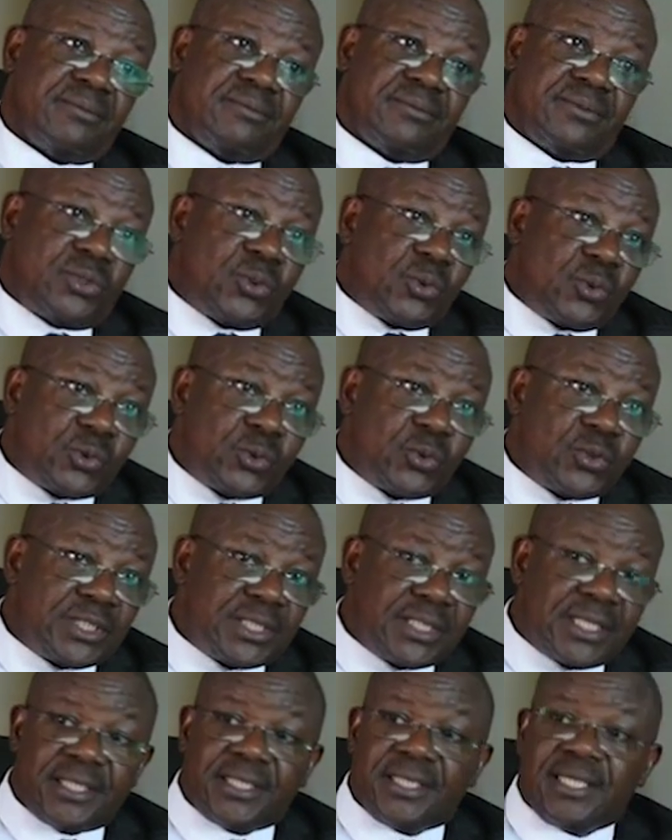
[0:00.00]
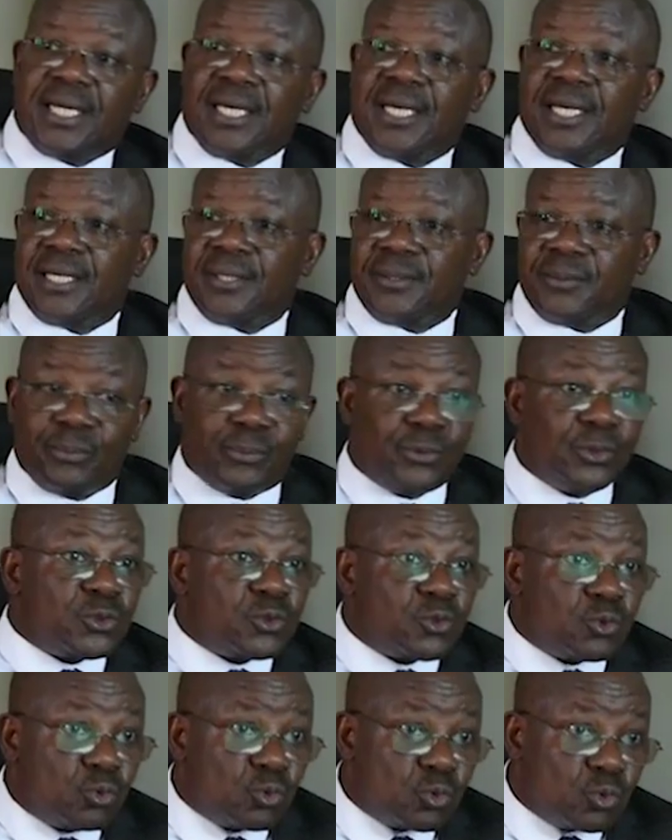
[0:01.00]
Sokoto said born
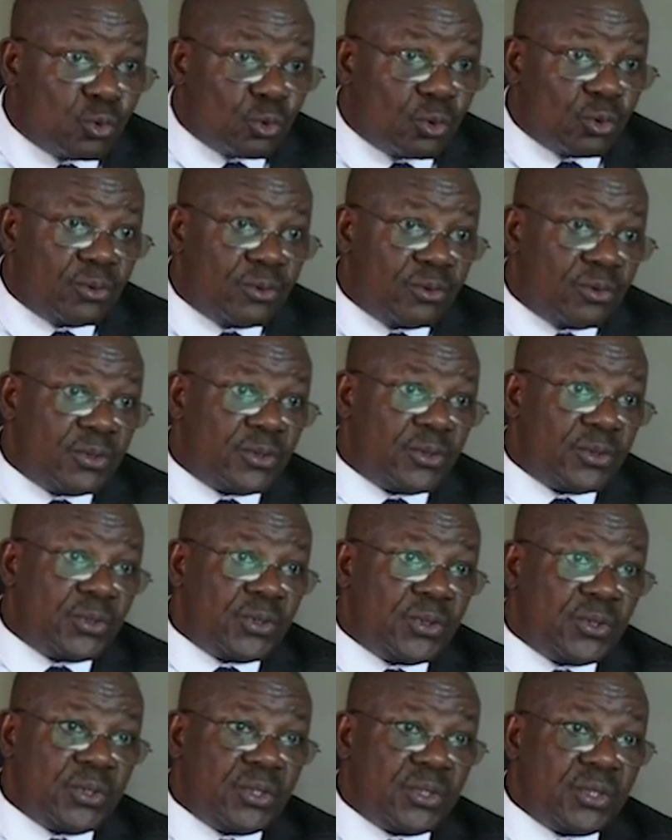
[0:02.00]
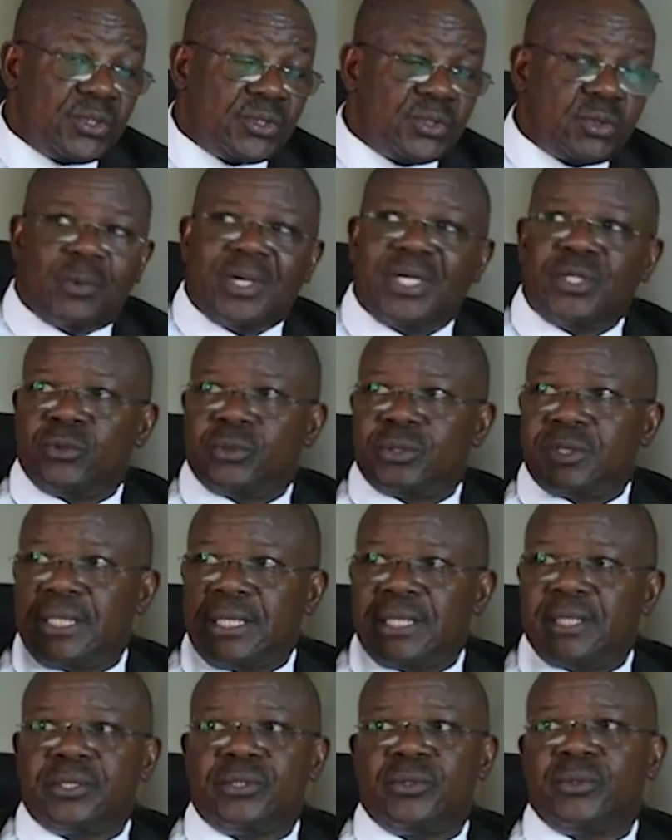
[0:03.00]
to rule. So when
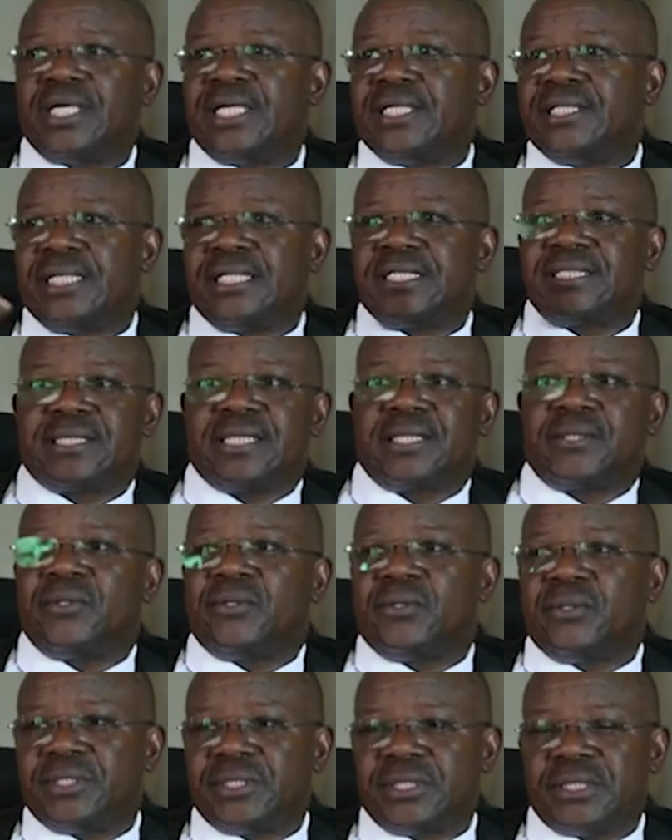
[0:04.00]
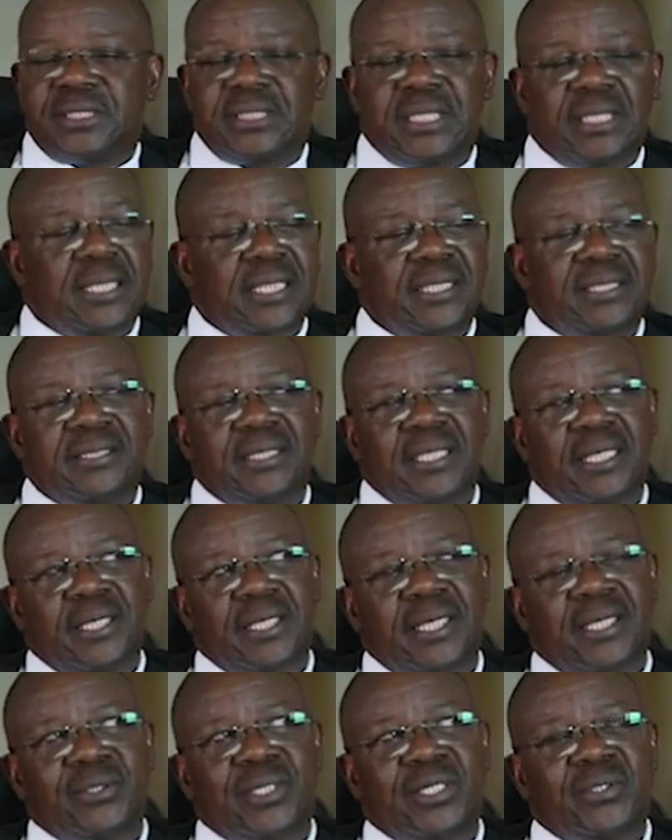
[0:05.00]
you look at their psychologists
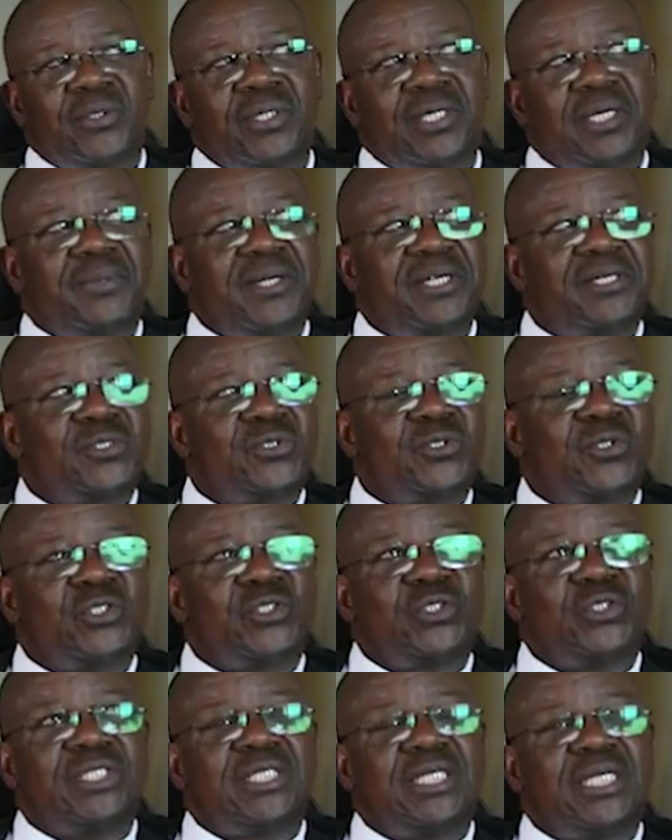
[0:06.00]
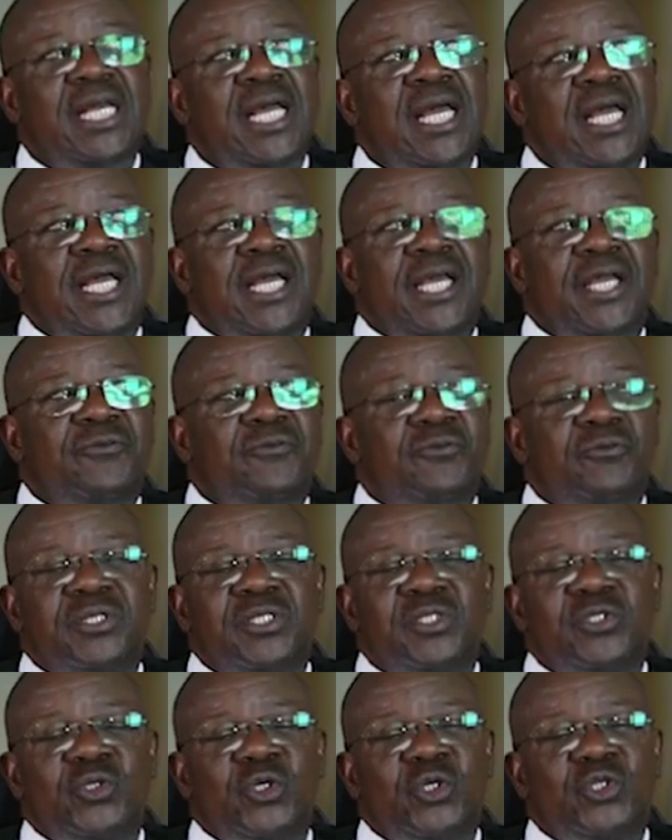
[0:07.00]
and you're talking about restructuring, if you
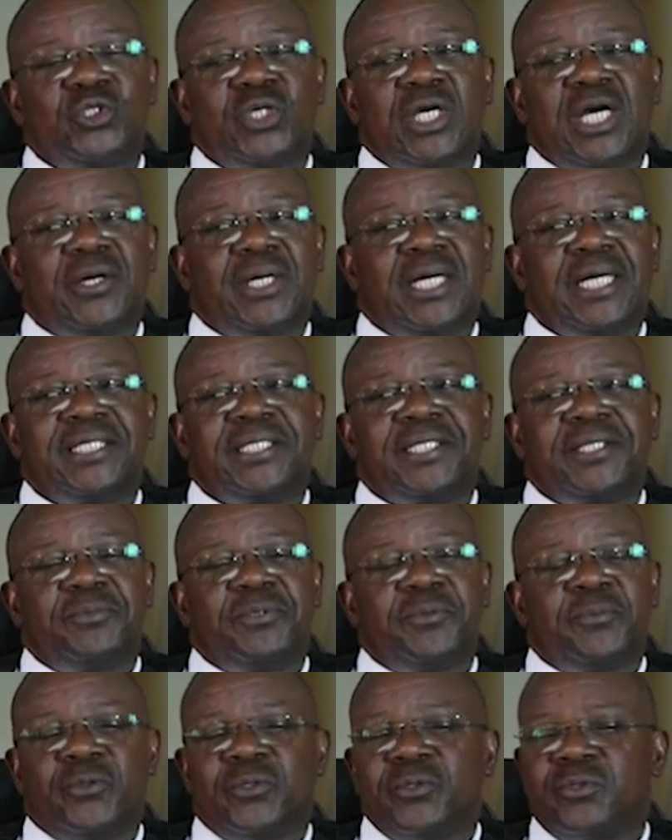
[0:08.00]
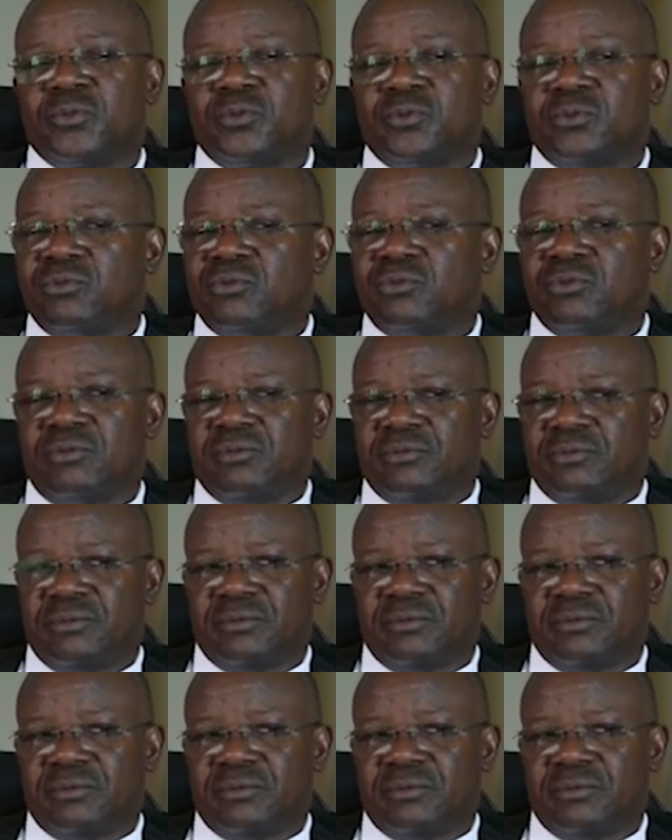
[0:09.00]
restructure, how can they be born to rule?